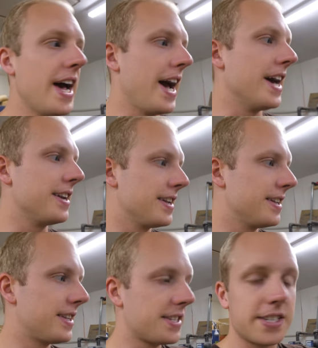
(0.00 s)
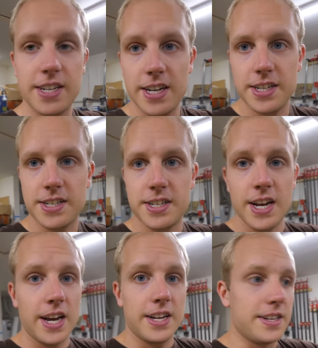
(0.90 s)
And this
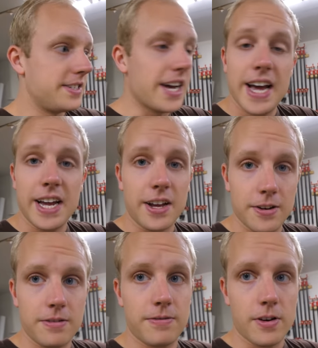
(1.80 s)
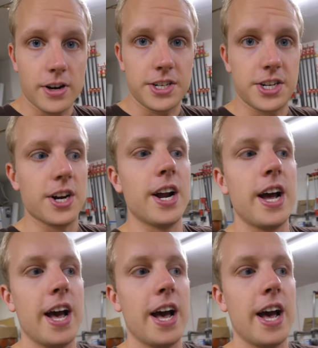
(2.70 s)
is dang good furniture,